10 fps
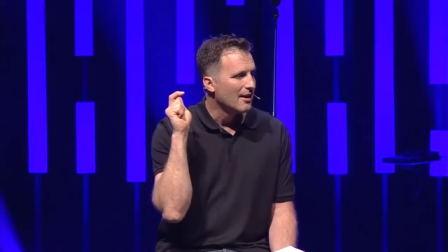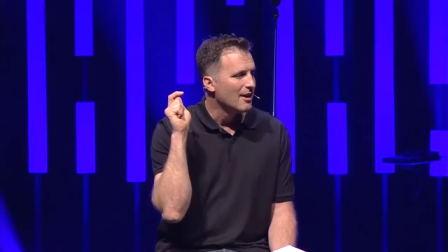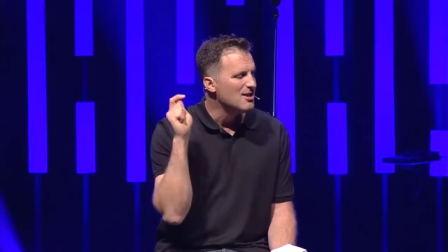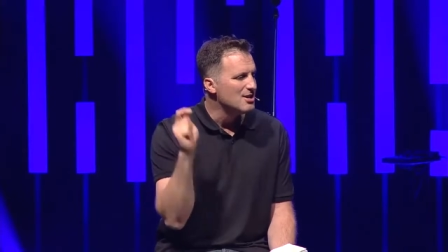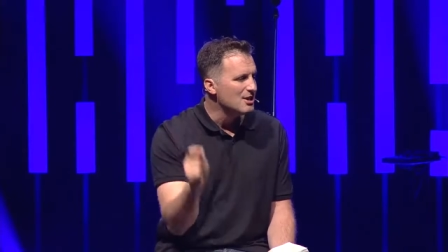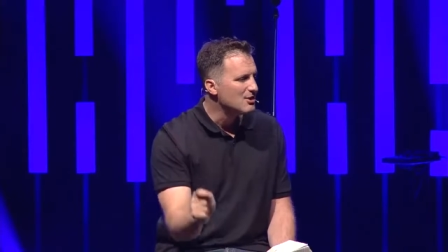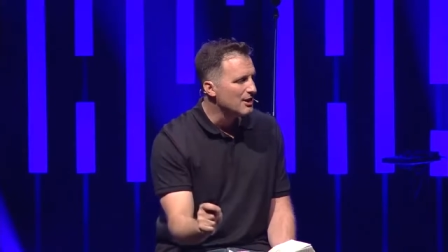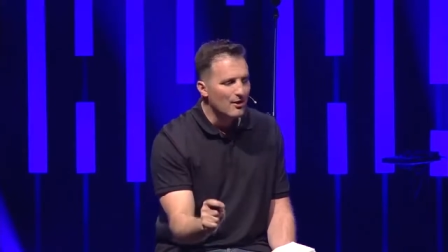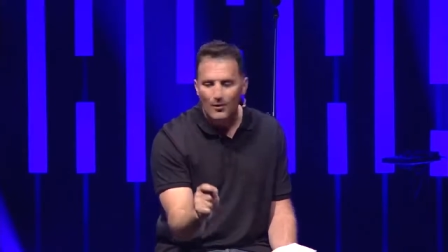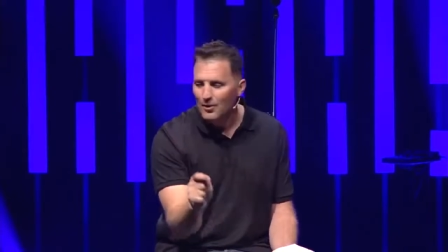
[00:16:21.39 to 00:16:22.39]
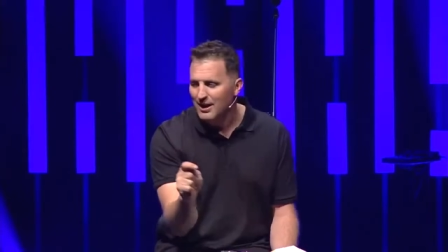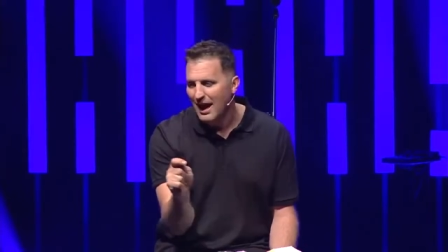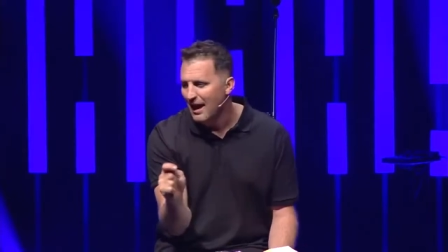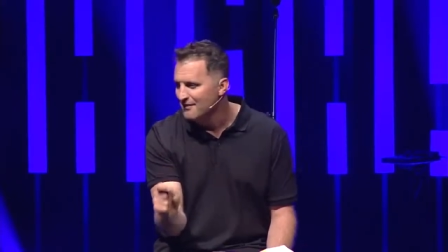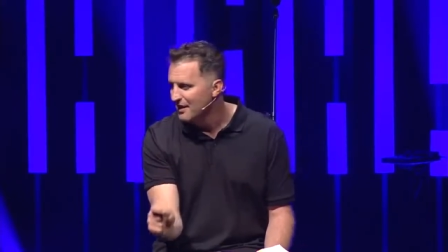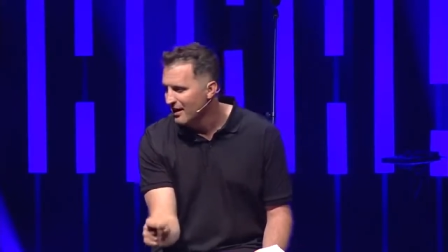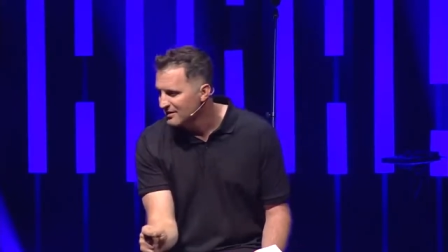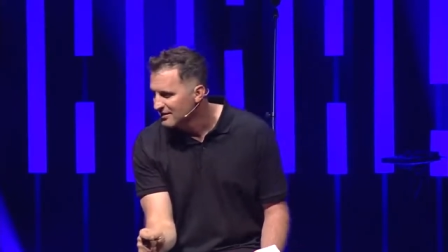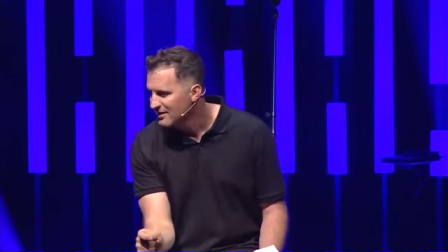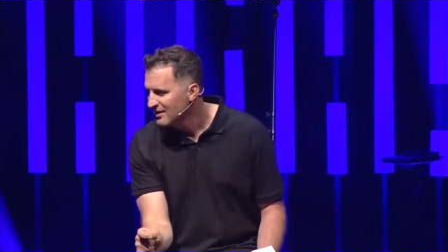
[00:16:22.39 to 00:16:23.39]
condition or
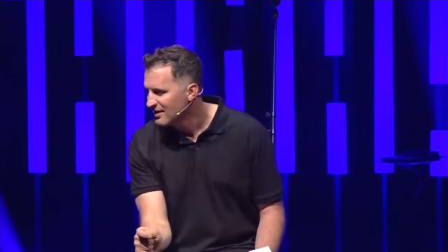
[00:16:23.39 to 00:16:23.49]
caveat.